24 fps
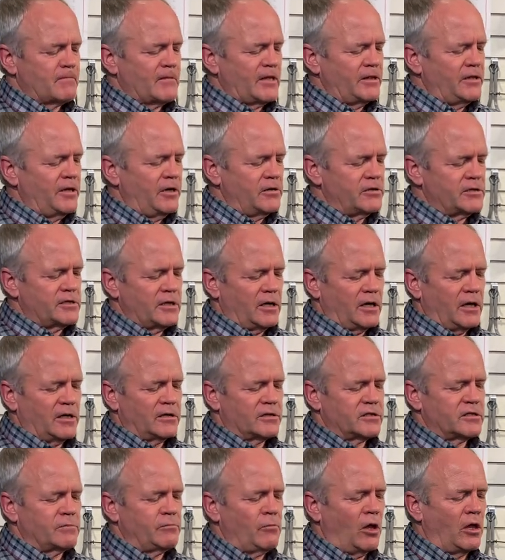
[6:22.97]
There's a
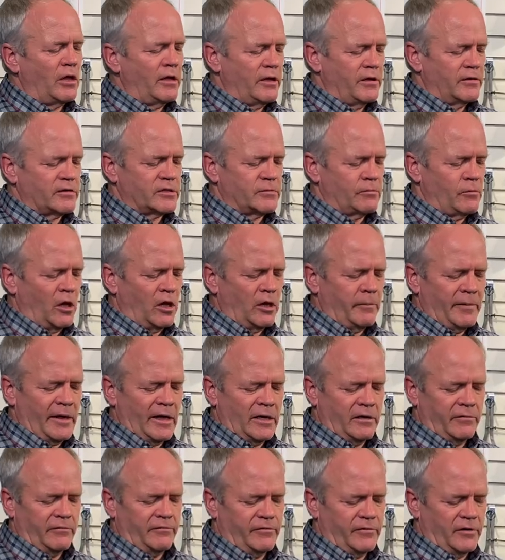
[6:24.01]
small
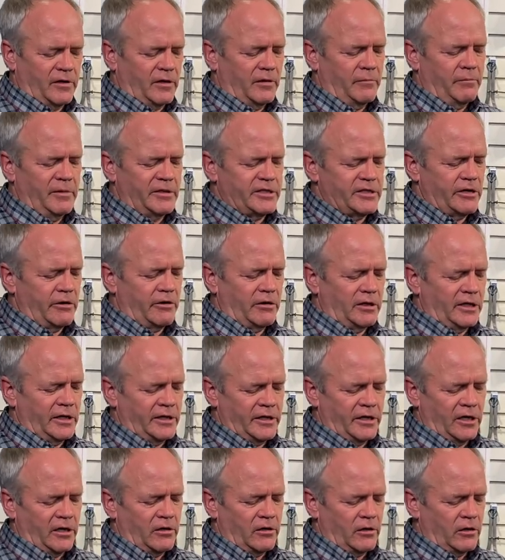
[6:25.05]
amount of material
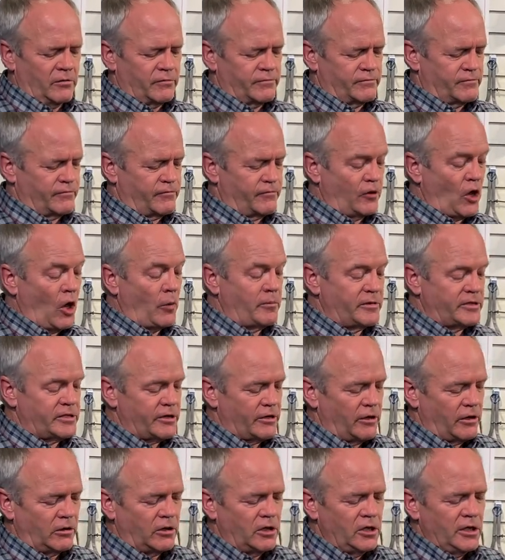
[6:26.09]
in there, or flow
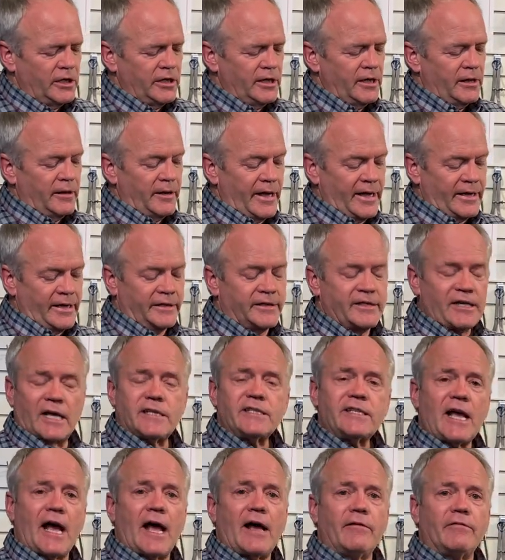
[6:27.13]
material. And it
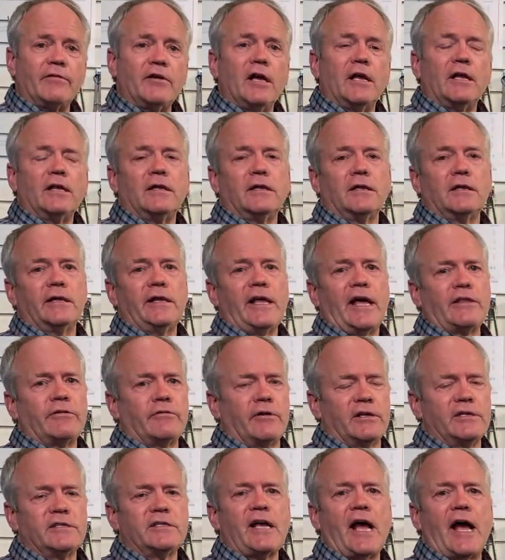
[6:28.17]
does have
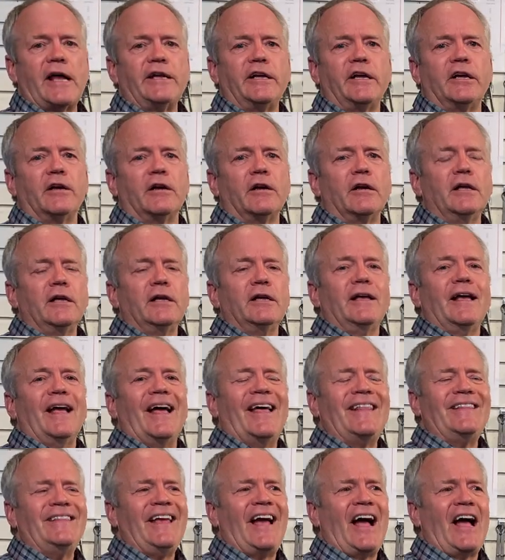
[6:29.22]
leather inside here.
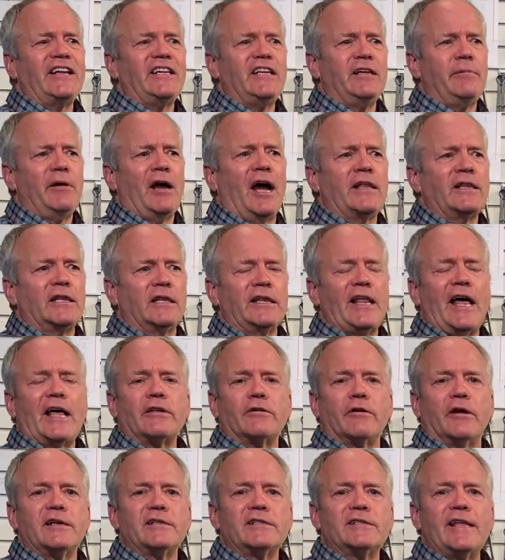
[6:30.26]
And the idea behind the
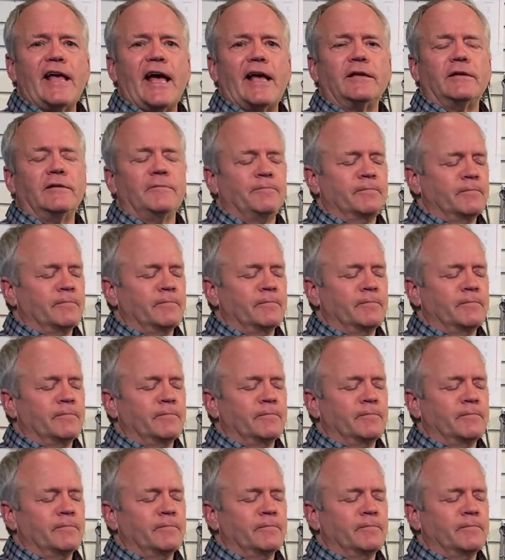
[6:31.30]
leather is that